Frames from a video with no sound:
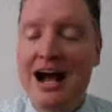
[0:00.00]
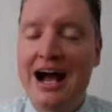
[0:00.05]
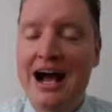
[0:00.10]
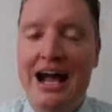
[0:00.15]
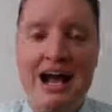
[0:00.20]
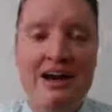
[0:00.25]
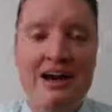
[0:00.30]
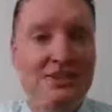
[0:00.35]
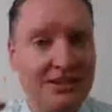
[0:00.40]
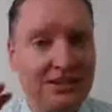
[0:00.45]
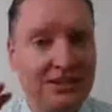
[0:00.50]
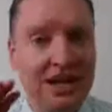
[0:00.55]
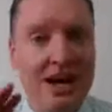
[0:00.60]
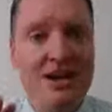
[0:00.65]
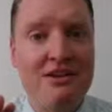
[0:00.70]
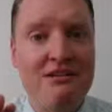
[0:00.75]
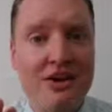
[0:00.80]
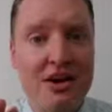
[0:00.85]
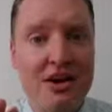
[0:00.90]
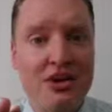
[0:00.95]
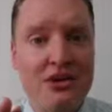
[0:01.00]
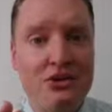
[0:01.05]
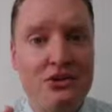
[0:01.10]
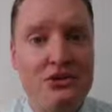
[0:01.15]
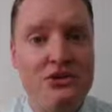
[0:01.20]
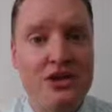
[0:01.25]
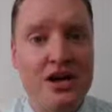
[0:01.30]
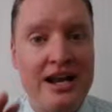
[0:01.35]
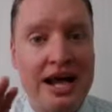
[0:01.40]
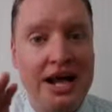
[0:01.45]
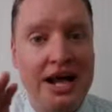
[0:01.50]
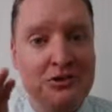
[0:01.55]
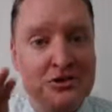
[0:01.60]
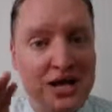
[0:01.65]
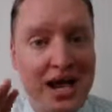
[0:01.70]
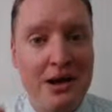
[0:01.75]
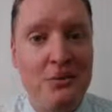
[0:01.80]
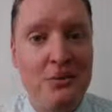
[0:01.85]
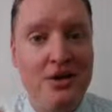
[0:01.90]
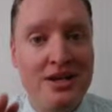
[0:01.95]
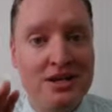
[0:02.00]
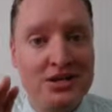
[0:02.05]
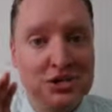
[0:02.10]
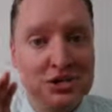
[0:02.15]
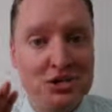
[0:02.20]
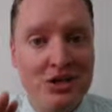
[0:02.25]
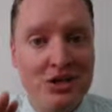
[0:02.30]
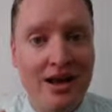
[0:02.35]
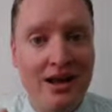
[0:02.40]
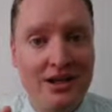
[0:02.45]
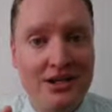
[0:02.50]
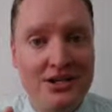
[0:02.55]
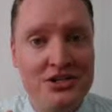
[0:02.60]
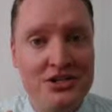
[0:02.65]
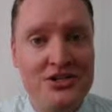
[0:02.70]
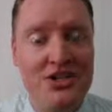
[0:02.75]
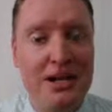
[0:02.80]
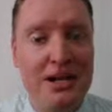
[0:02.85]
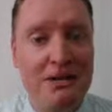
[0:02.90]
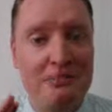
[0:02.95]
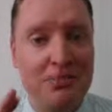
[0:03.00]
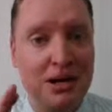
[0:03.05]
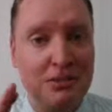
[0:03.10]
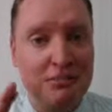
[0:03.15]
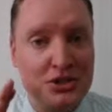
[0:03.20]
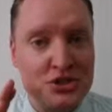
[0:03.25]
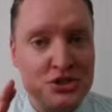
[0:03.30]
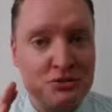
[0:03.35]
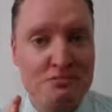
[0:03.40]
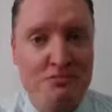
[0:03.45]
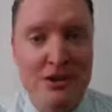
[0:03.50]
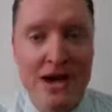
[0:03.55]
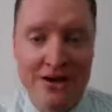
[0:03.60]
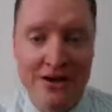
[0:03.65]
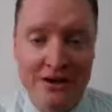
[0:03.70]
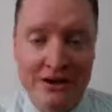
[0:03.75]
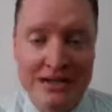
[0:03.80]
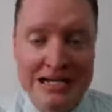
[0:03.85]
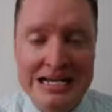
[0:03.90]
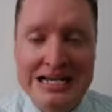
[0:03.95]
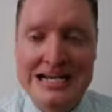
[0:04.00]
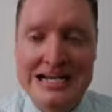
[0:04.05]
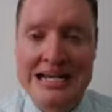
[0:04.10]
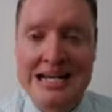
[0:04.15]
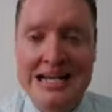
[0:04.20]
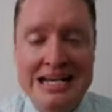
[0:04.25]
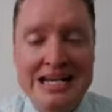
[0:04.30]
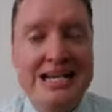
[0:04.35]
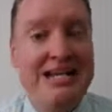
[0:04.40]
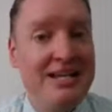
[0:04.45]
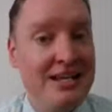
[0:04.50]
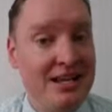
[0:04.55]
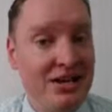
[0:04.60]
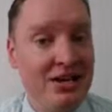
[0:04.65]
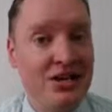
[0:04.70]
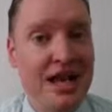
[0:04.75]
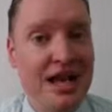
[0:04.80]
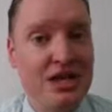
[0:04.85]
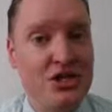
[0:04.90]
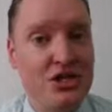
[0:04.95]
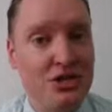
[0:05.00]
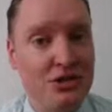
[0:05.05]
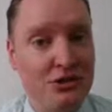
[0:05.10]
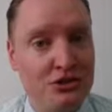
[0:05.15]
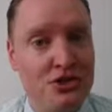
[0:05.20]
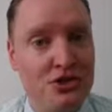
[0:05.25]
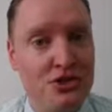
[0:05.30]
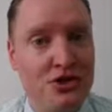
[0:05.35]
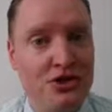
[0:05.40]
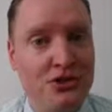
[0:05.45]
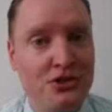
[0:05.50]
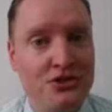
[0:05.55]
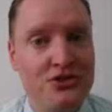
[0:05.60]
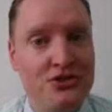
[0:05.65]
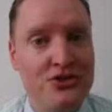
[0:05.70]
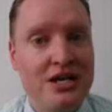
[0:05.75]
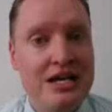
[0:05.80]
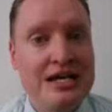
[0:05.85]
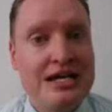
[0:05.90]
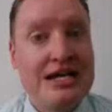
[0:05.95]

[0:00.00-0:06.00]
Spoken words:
I have a lot of articles on how Taiwanese scholars can publish better in international journals.